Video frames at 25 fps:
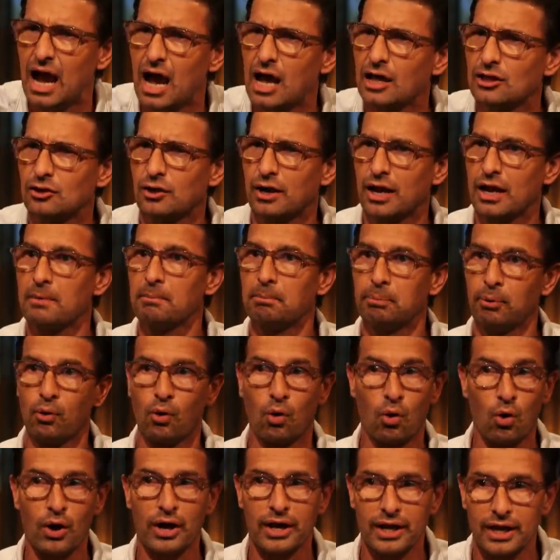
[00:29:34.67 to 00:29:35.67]
other
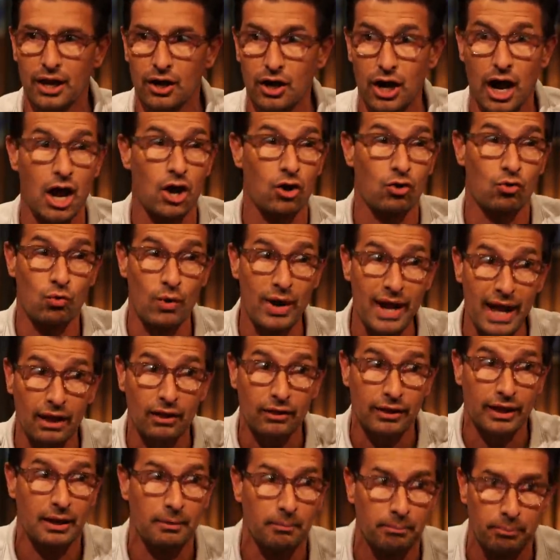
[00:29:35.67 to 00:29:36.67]
employer, a
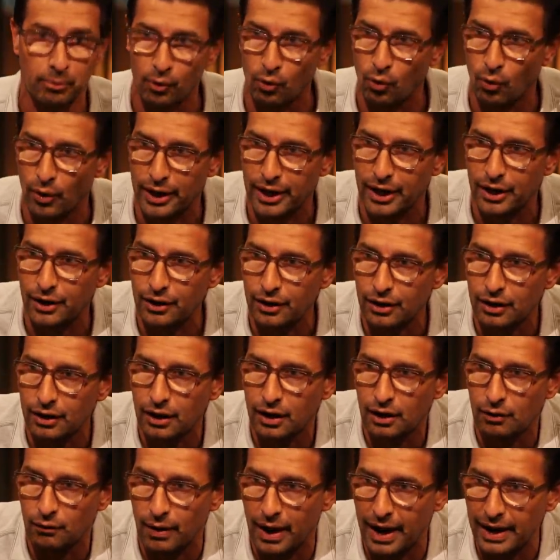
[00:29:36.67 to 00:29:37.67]
real employer, mm.
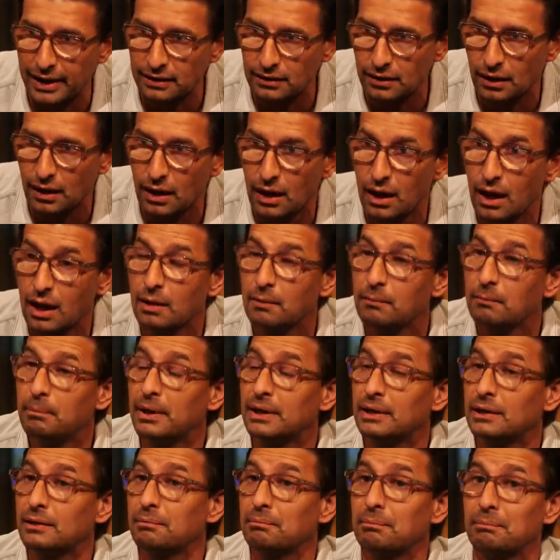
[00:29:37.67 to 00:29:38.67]
right?
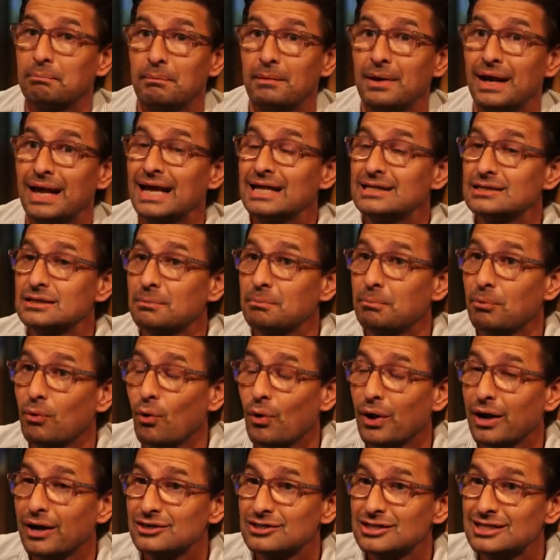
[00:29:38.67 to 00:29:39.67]
But his
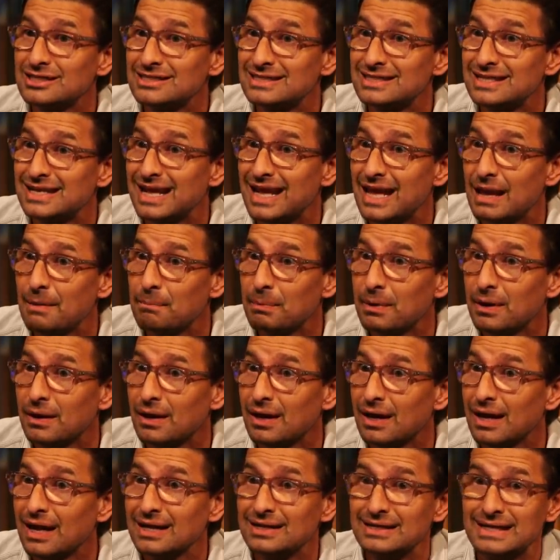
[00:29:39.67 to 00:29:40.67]
employer's asleep.
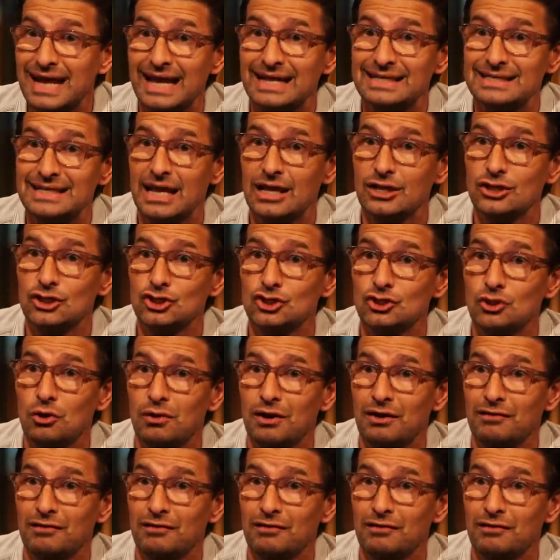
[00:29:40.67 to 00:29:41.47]
He takes it's insure